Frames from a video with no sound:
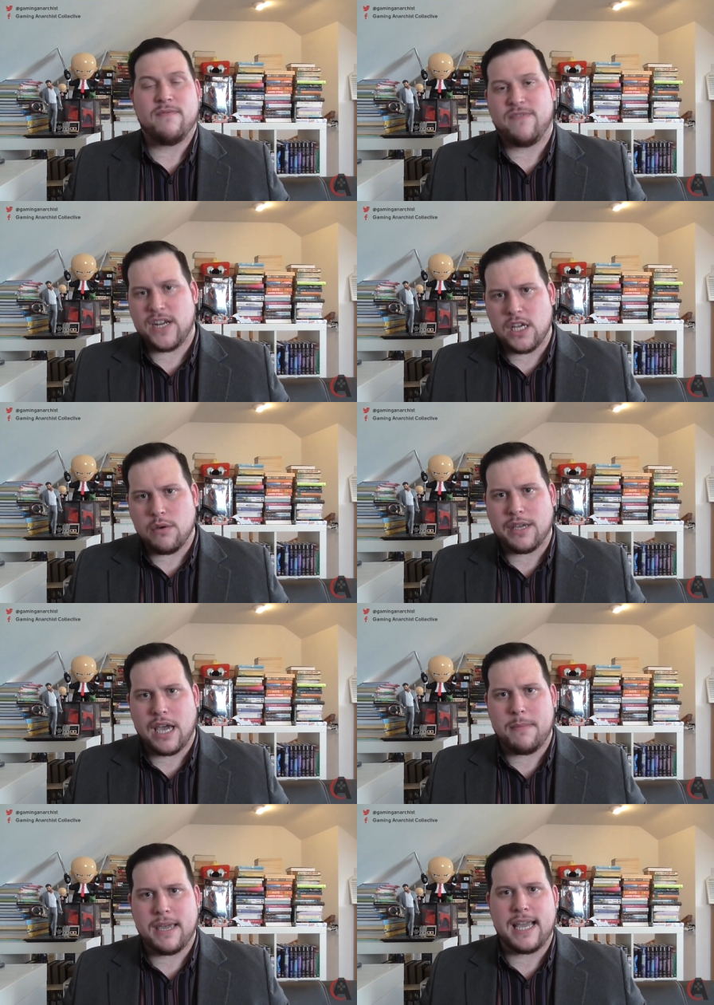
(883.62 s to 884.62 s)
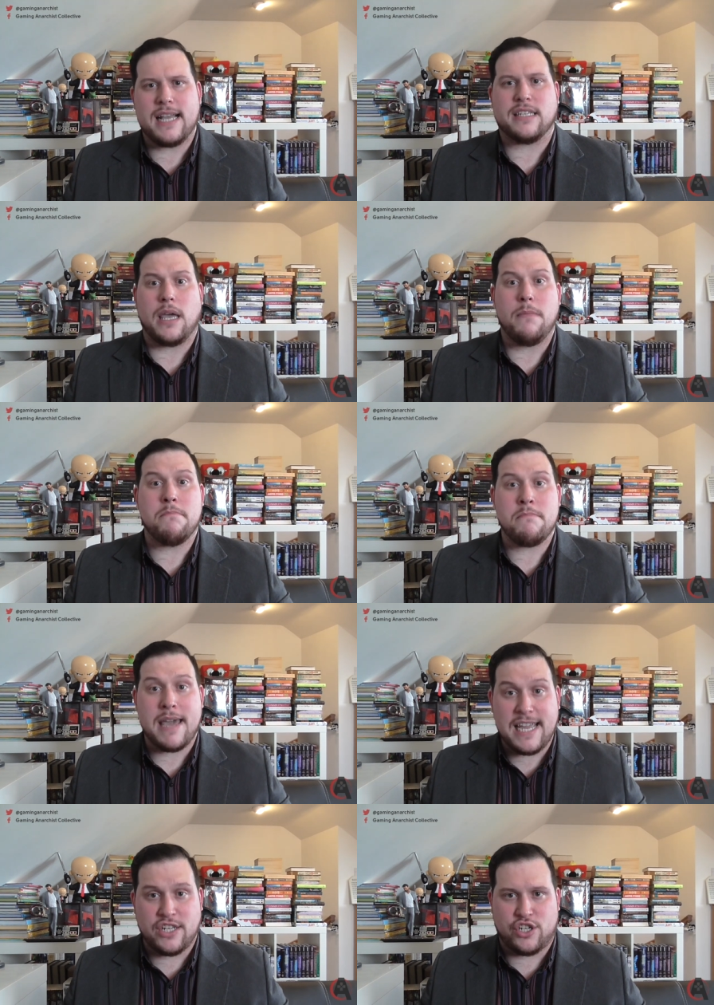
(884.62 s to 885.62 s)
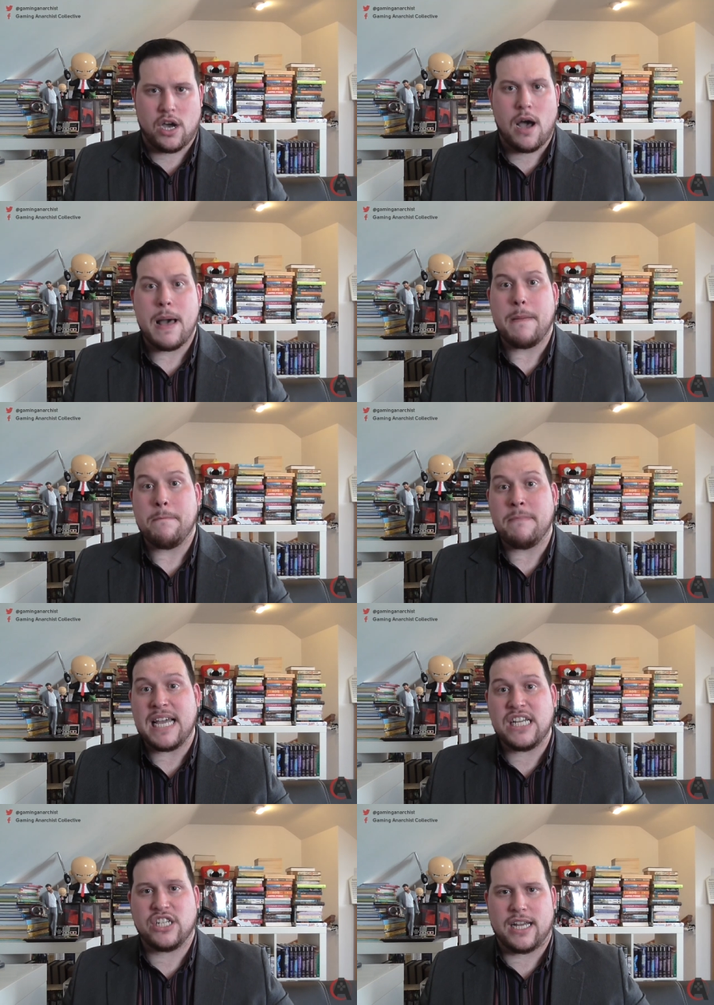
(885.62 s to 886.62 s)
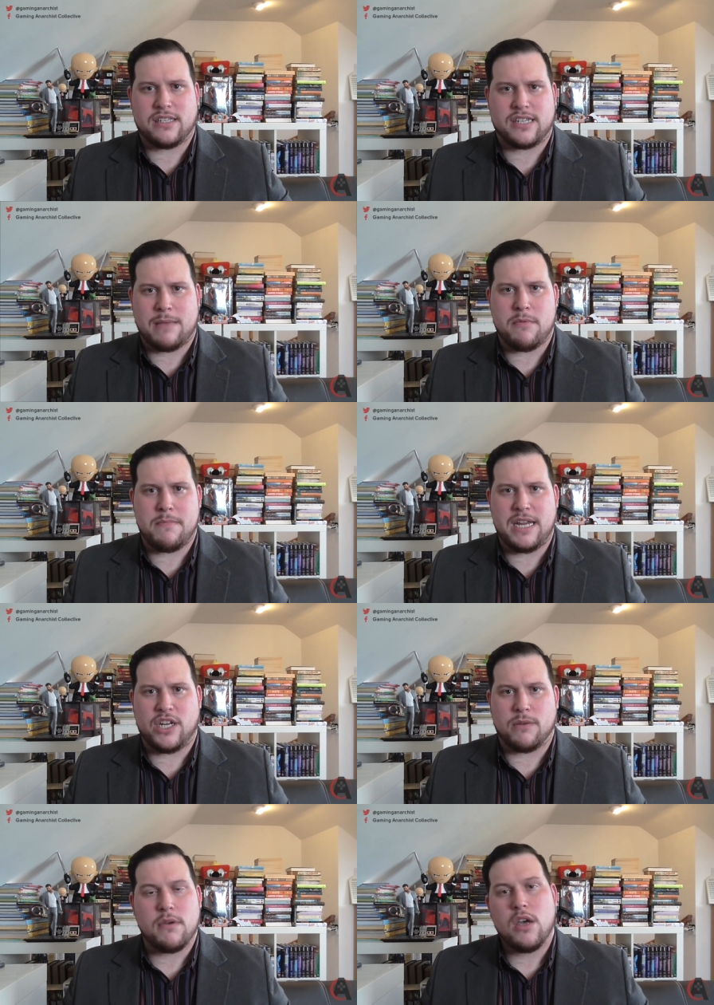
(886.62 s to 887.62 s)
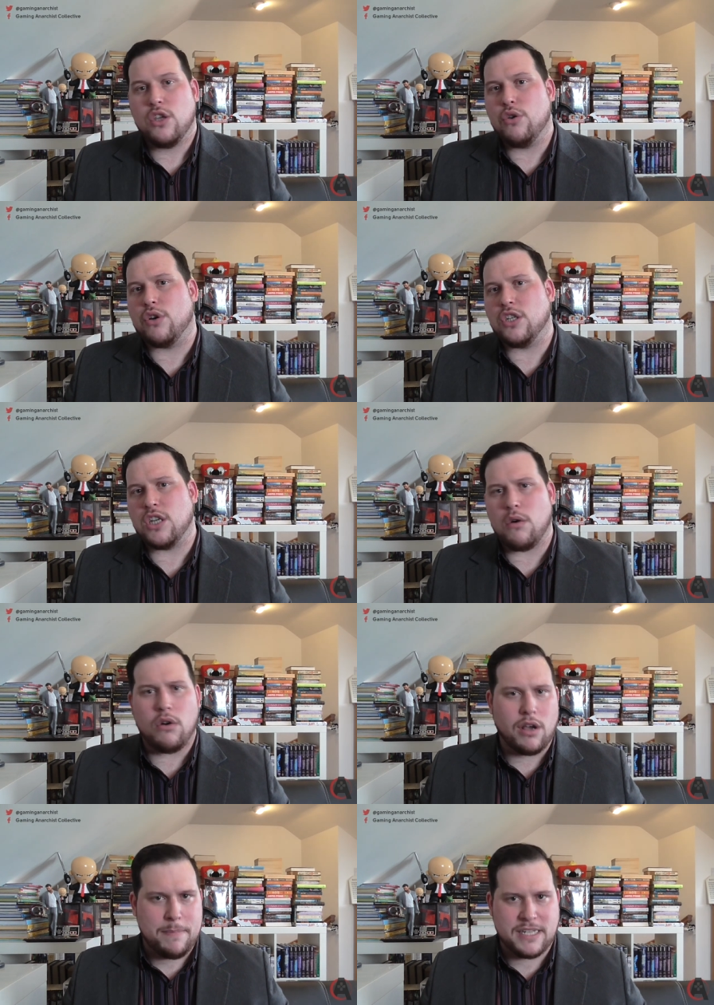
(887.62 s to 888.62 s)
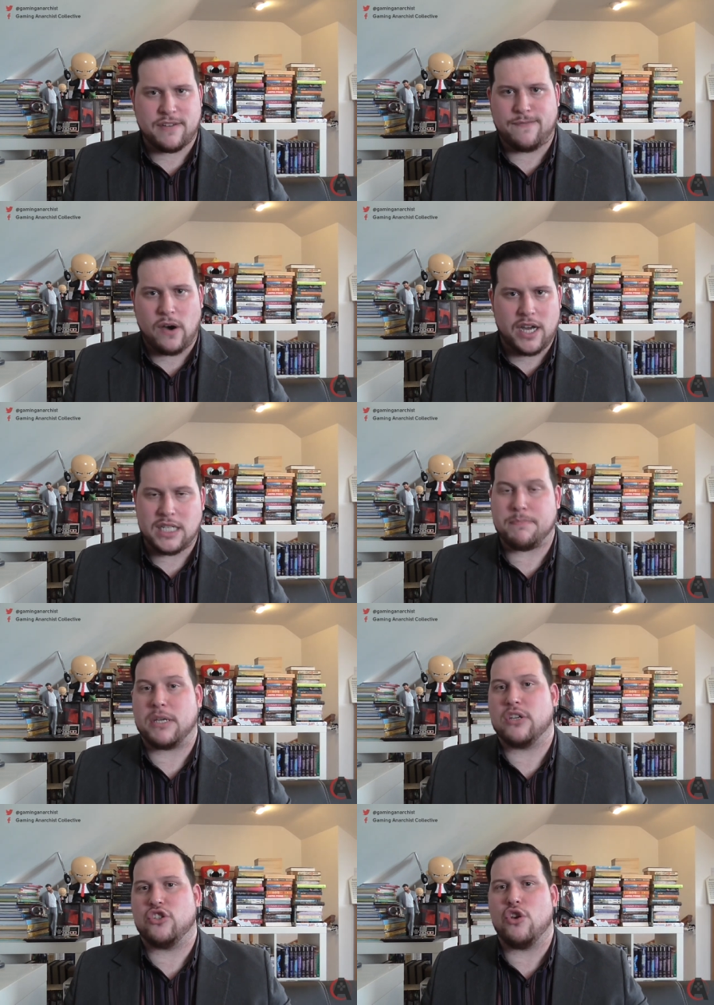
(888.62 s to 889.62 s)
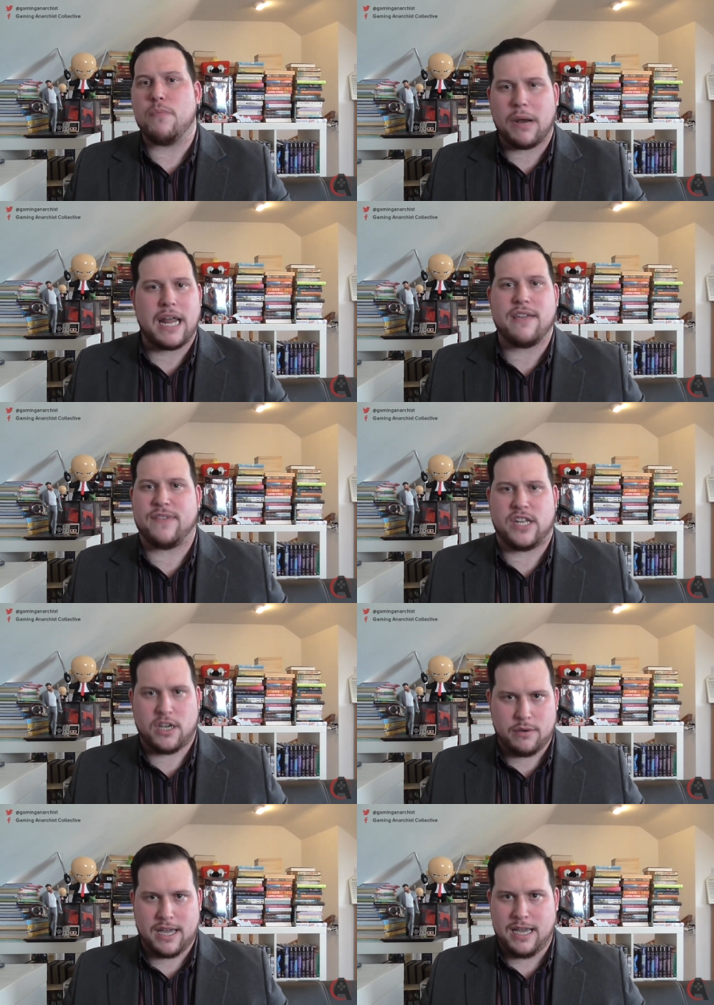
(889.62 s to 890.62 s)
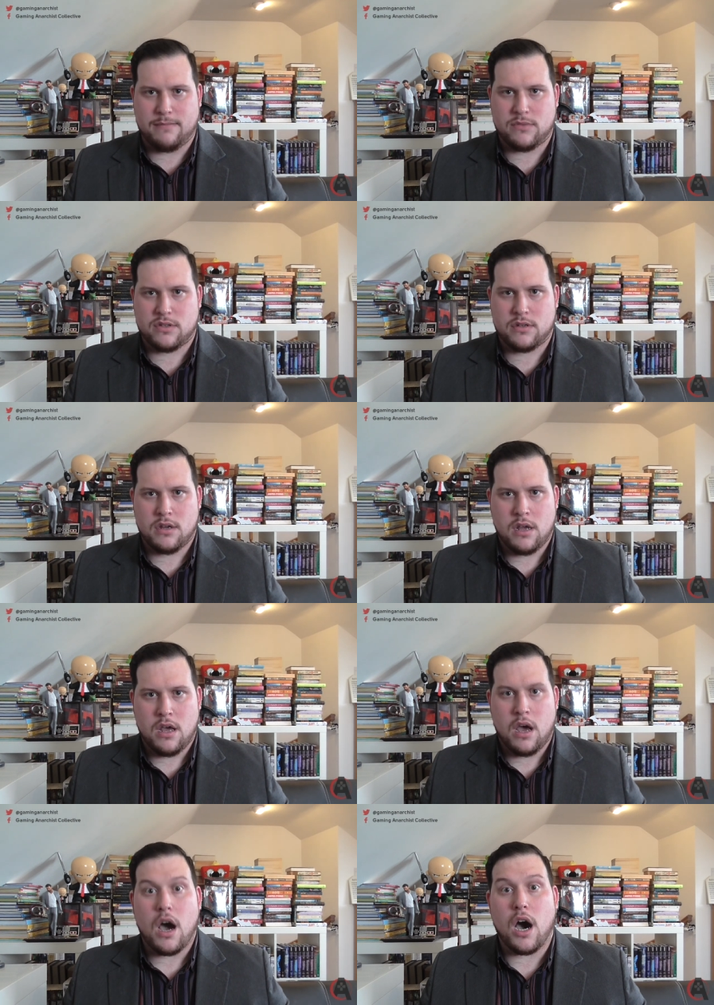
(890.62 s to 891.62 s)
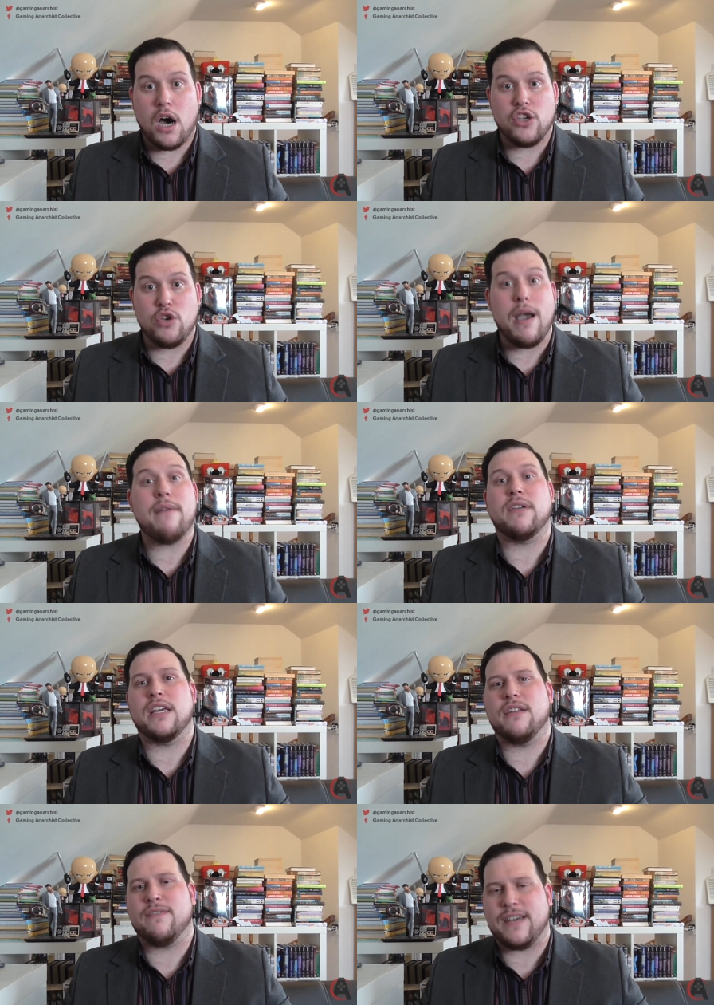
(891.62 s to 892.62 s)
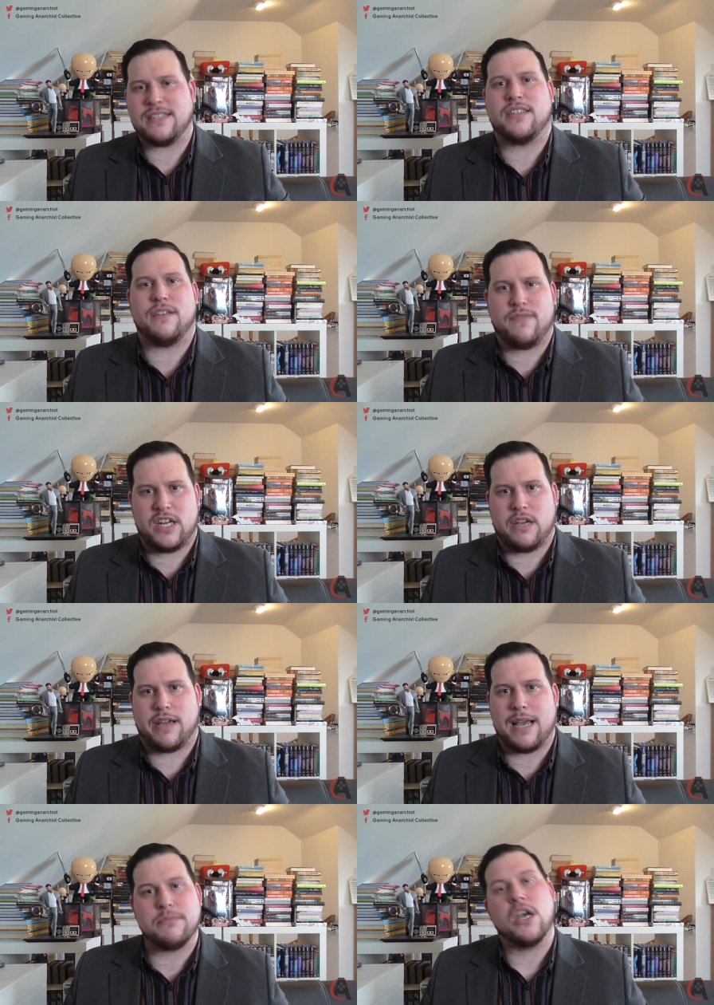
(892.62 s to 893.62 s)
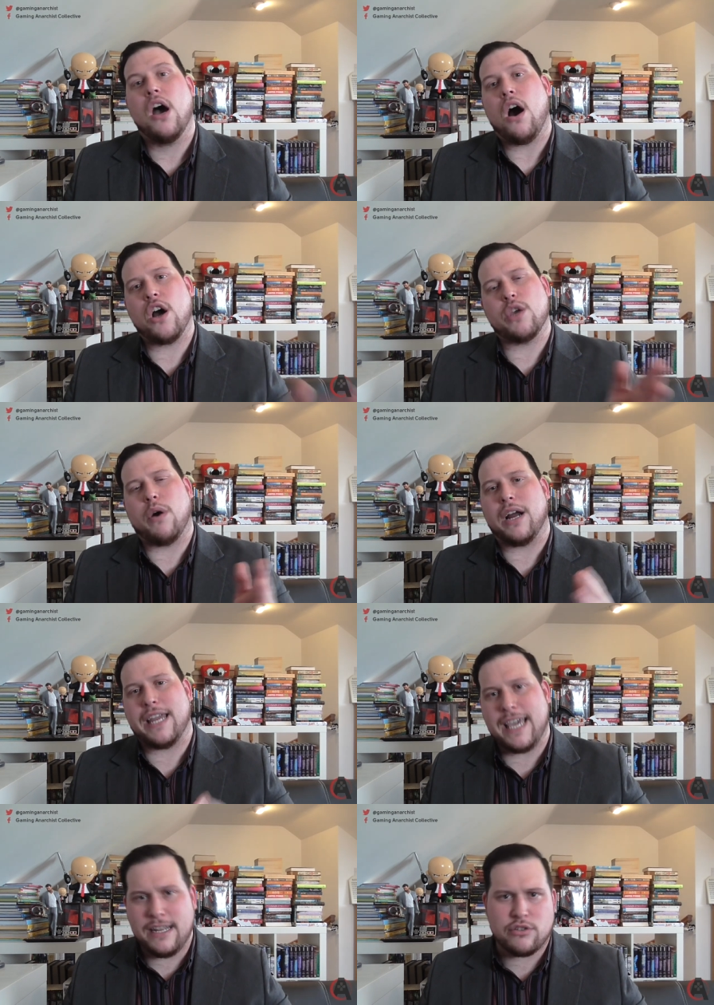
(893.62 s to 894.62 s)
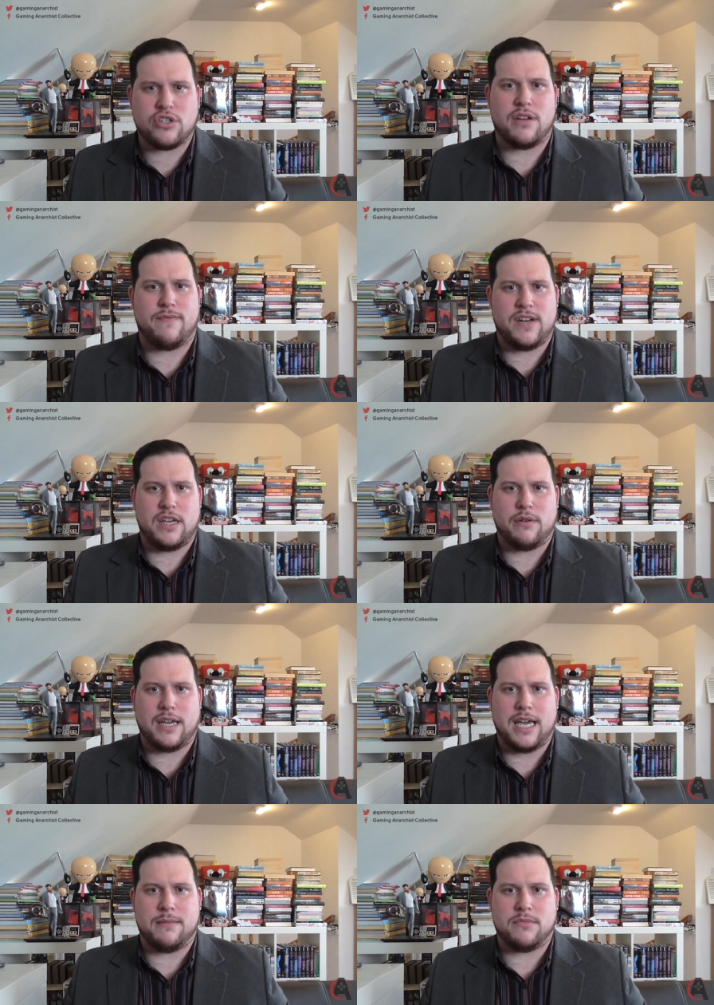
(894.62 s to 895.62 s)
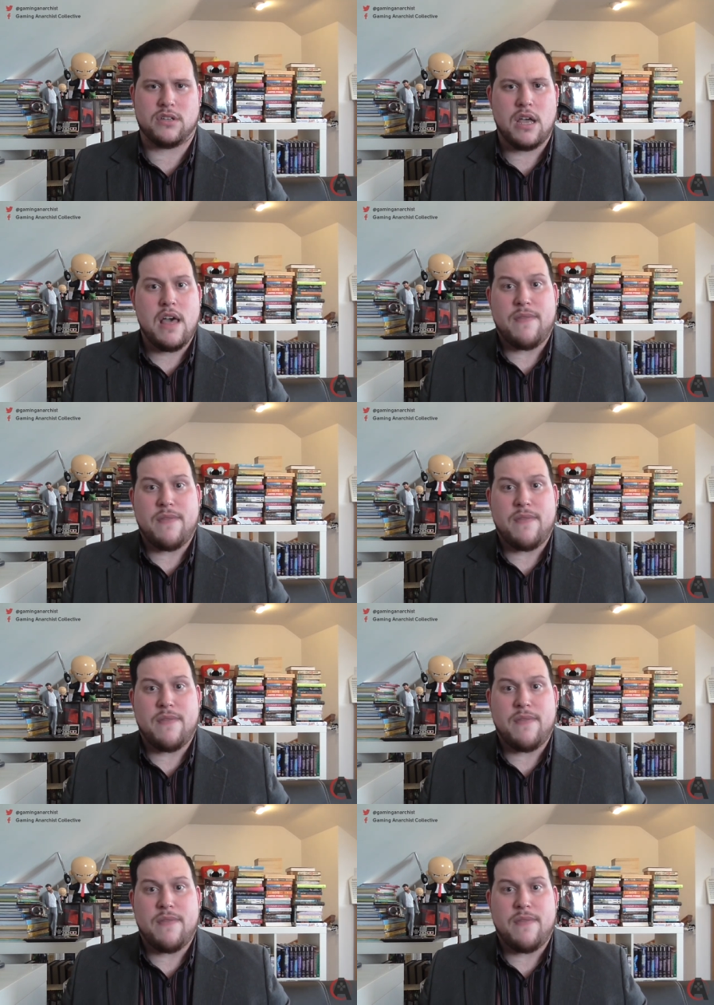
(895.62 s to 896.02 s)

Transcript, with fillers: Video gaming is a major, major entertainment medium. You can no longer be defined because you play video games. Are you heavily invested in video games? Are you highly interested in video games?